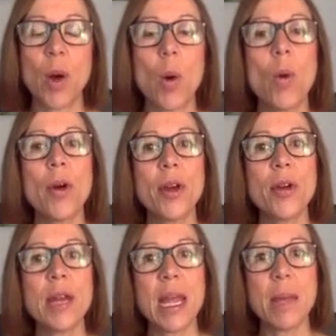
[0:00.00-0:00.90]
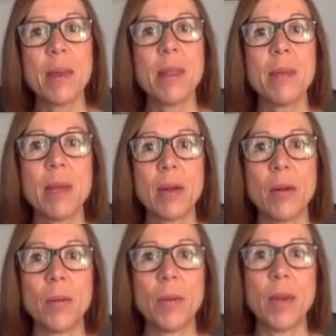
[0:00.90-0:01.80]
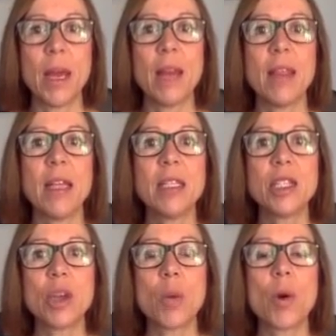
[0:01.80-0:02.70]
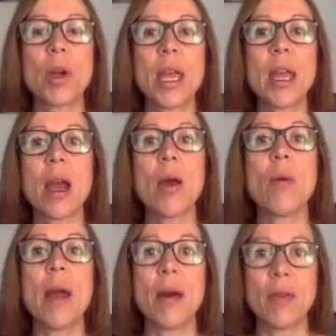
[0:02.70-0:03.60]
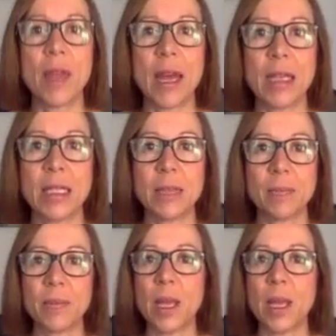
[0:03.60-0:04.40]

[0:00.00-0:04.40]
or your name in the middle and then start working around that.